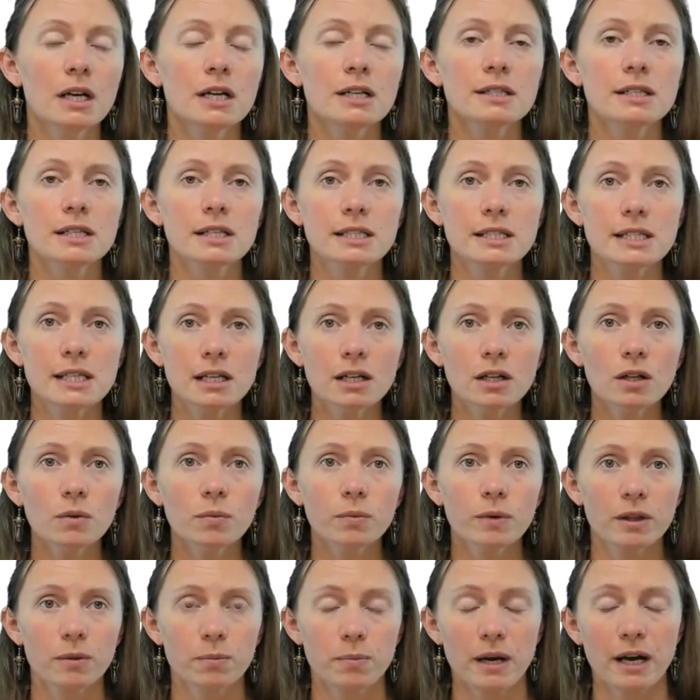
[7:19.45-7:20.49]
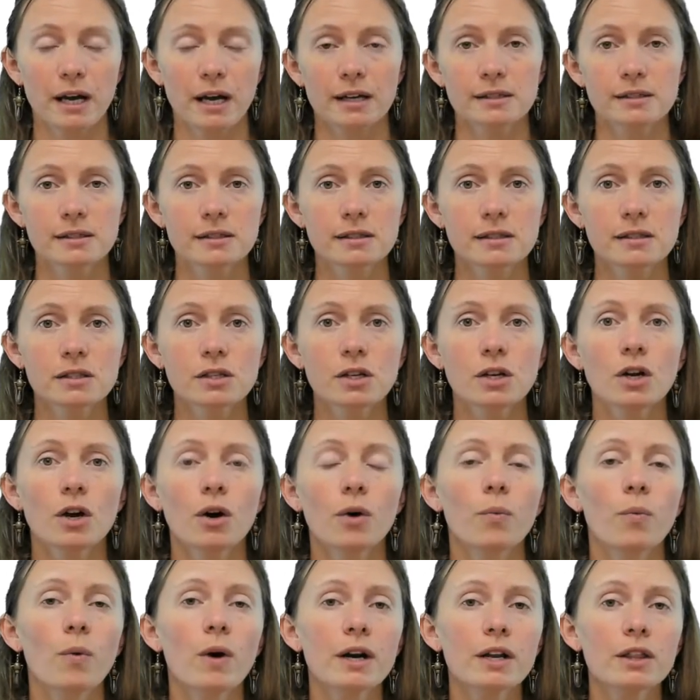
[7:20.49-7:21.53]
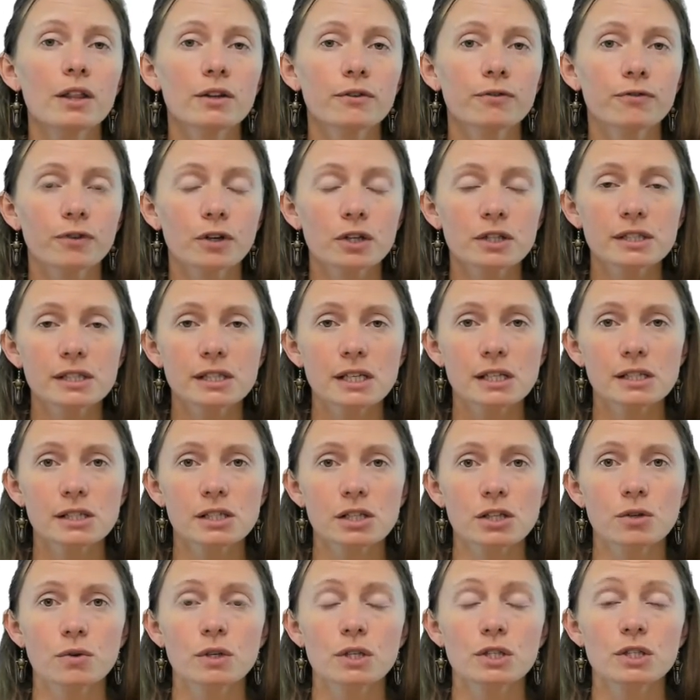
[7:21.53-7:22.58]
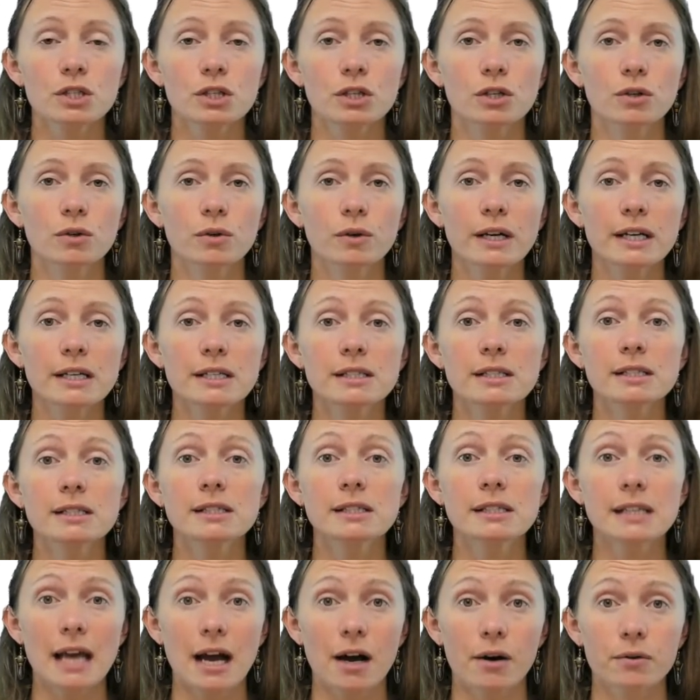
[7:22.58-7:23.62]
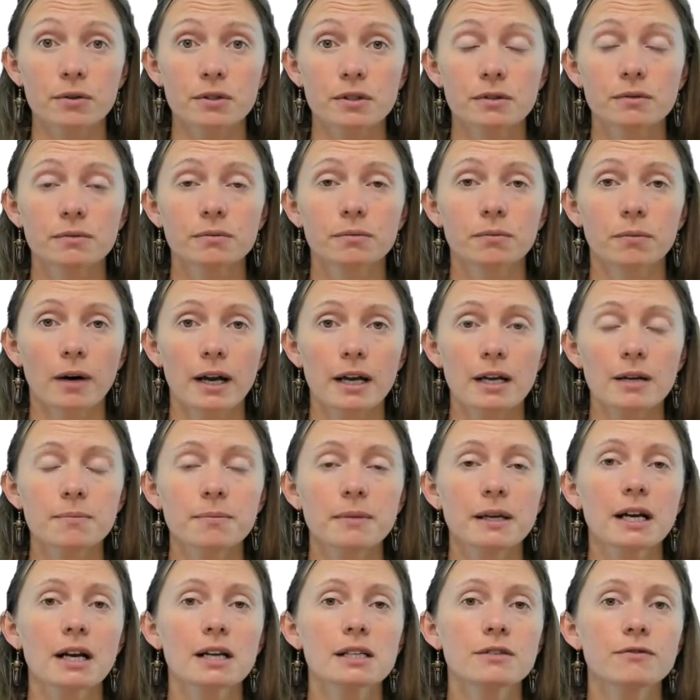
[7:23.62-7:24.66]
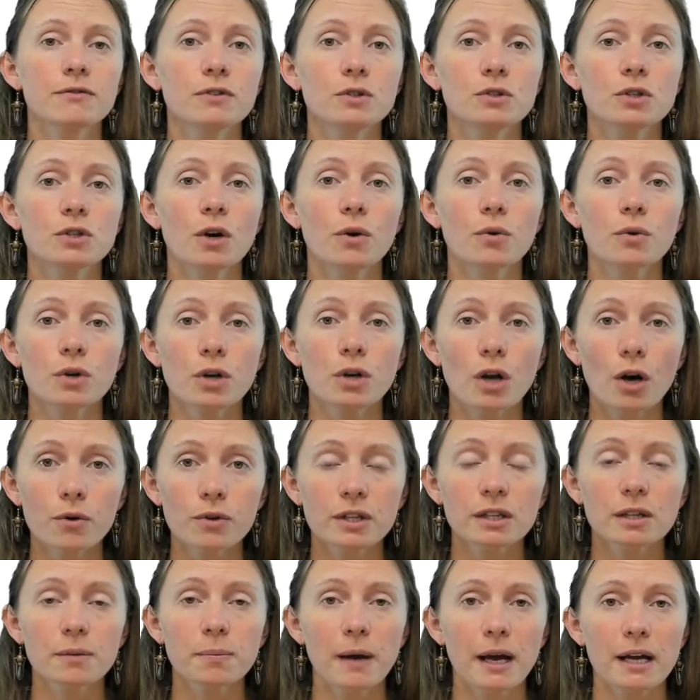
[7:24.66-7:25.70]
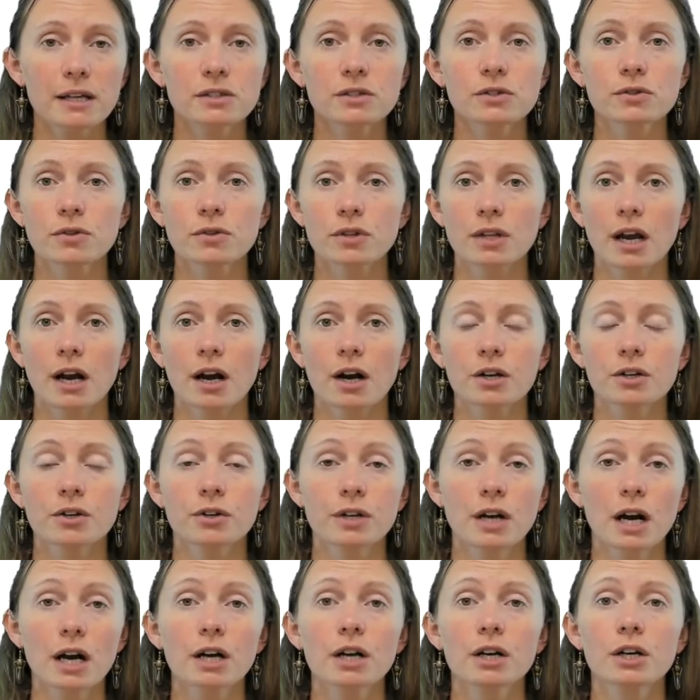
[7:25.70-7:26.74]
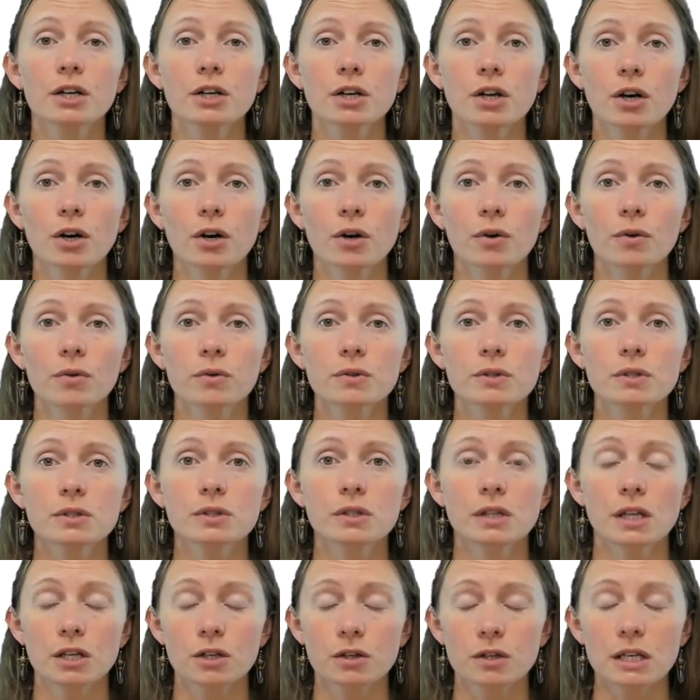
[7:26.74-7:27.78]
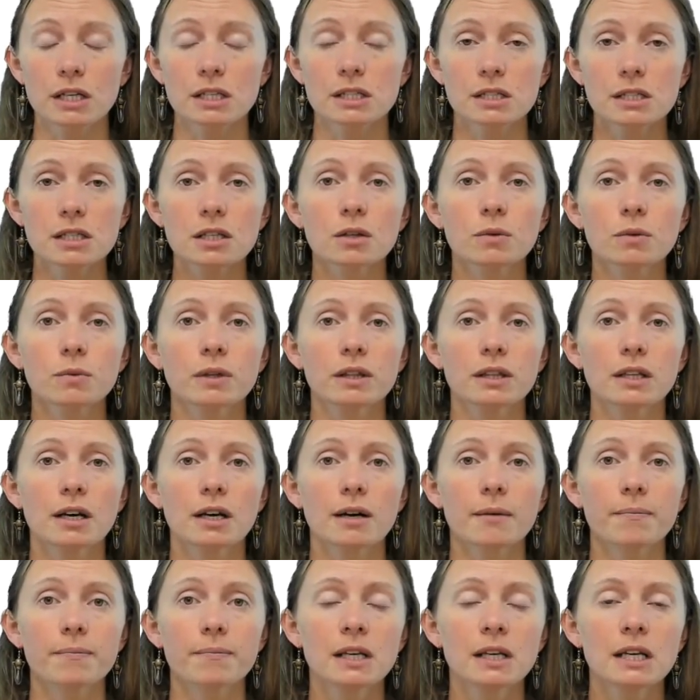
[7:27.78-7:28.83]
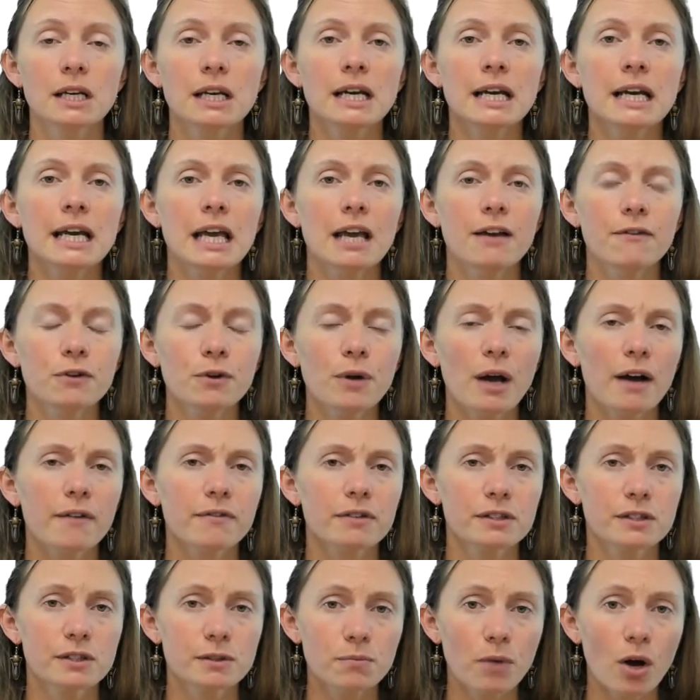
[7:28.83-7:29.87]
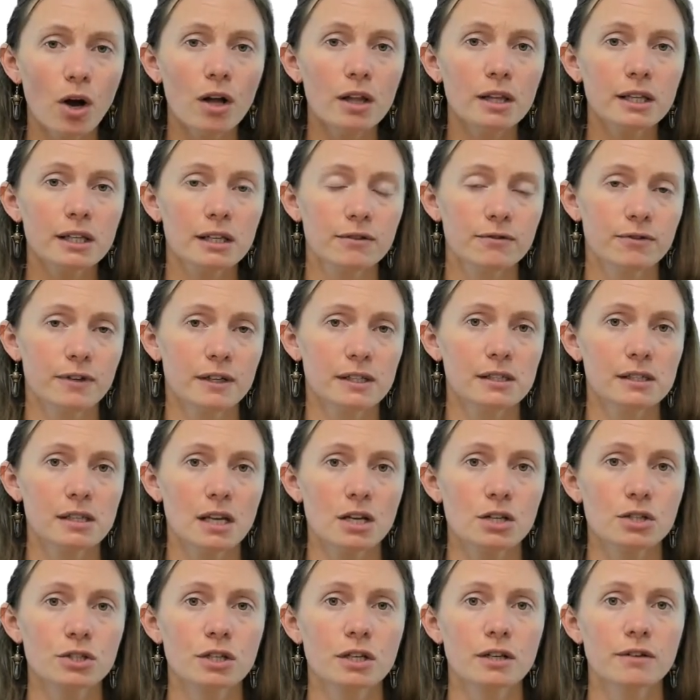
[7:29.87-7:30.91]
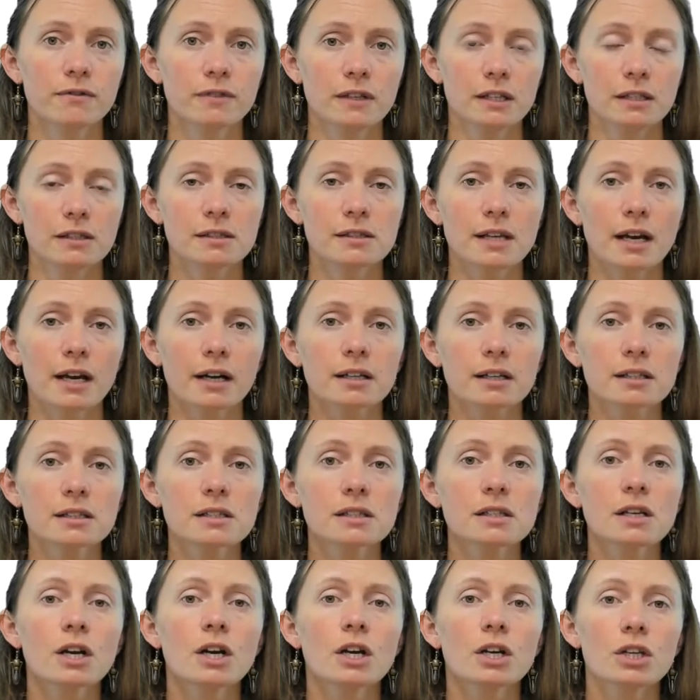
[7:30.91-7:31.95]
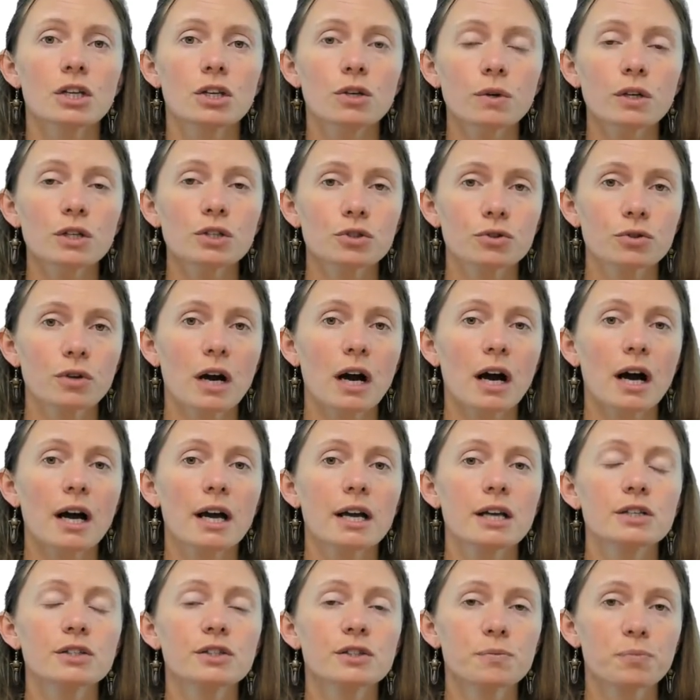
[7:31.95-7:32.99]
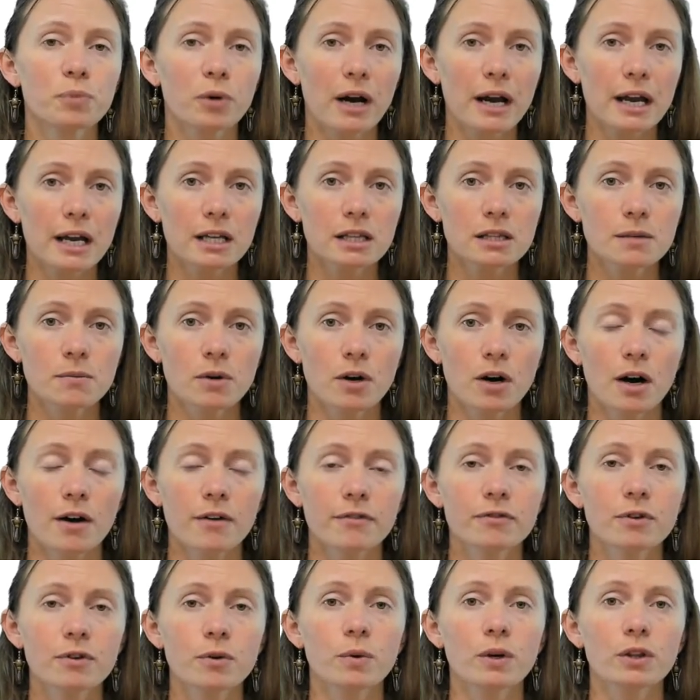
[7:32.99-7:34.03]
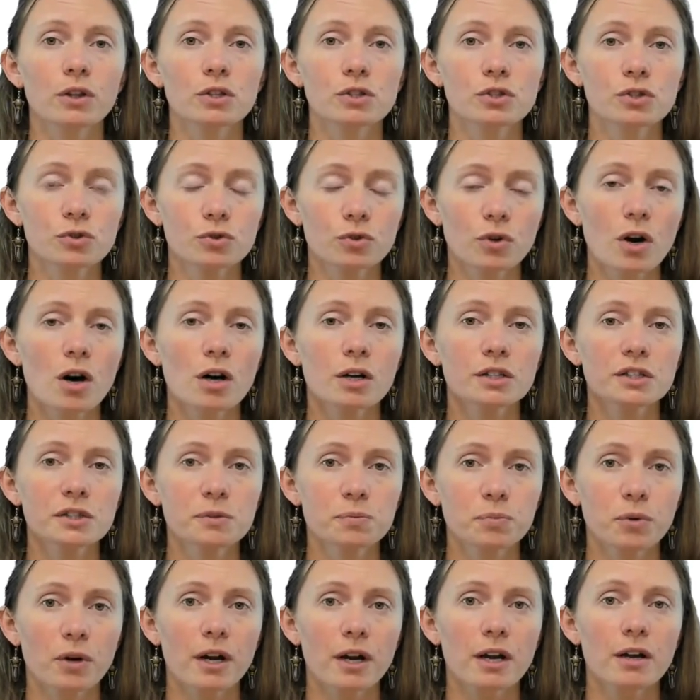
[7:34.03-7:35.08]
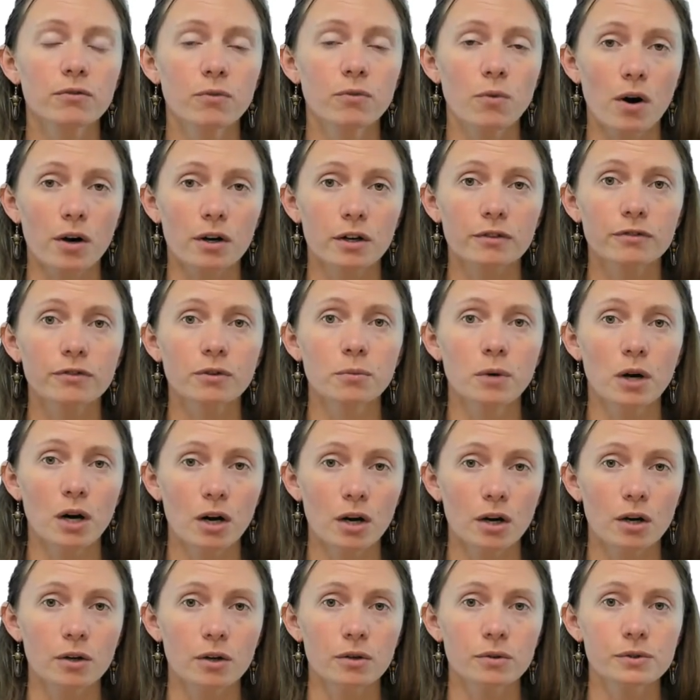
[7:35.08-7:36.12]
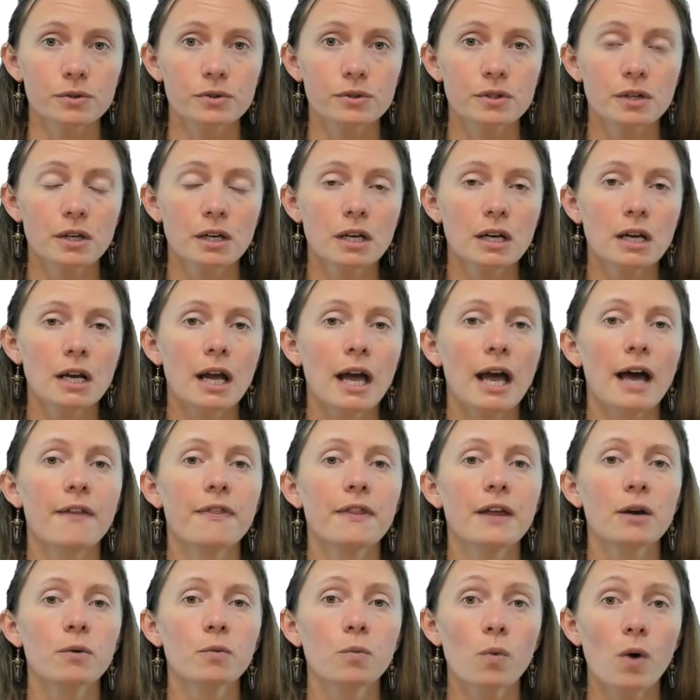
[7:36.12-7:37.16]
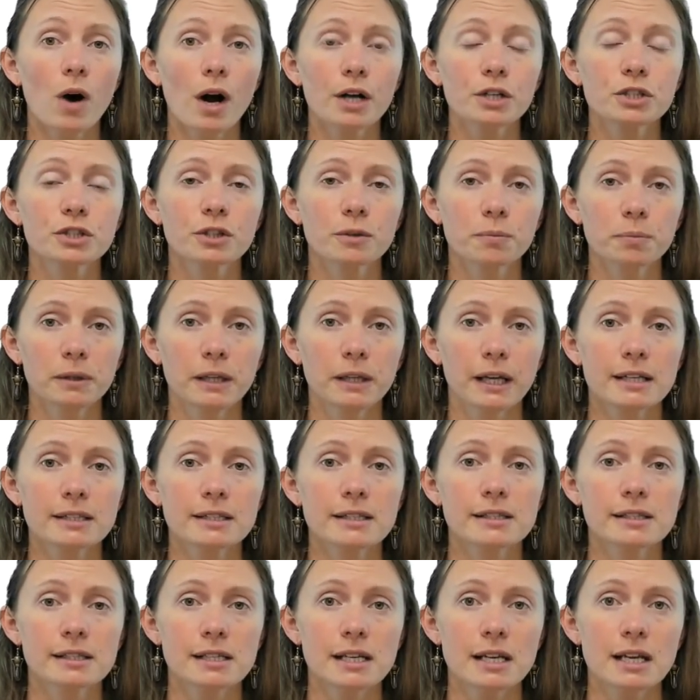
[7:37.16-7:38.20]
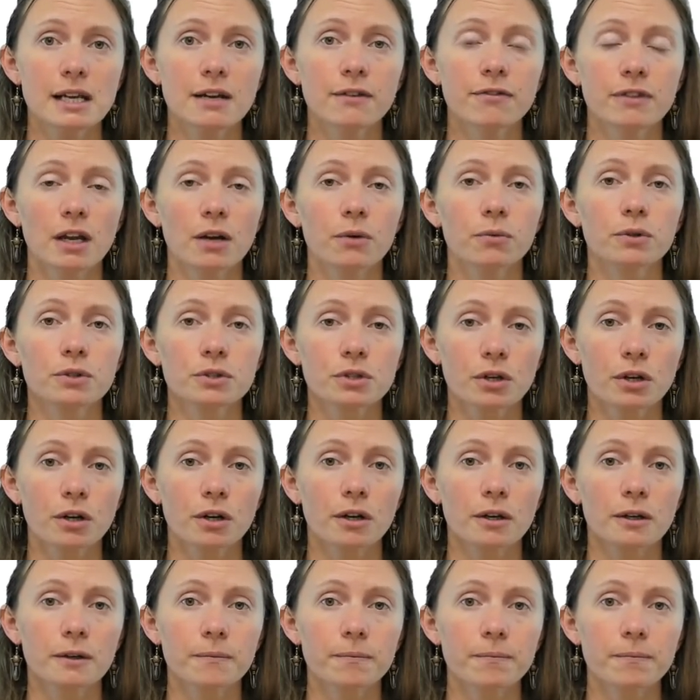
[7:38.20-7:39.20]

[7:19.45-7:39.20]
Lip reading: To deal with pests, one of the first things that you can do is scout, right? Because if you don't know that the pests are there, you're not going to know that you need to deal with them. If you have a small infestation of insects, you can try spraying them off with a strong spray of water from a hose, and then watch your plant to see if they return.